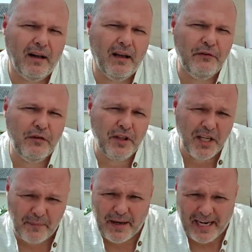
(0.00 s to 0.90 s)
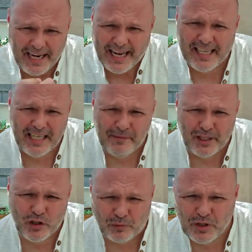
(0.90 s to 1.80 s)
If you think about it, an academic's
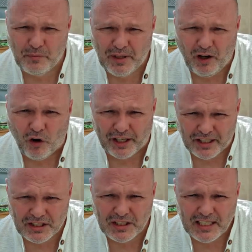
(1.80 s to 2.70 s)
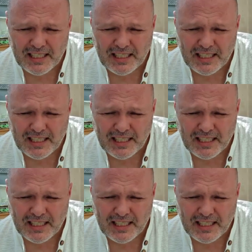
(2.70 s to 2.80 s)
job is to be honest.